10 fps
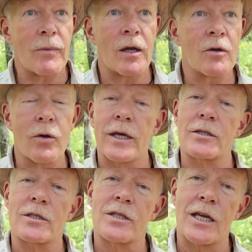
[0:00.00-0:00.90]
I'm not
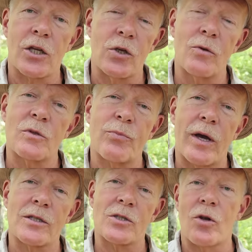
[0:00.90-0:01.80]
looking to take huge
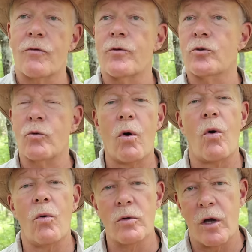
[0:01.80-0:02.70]
branches off or do a
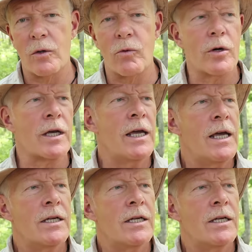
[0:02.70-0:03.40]
whole lot of work,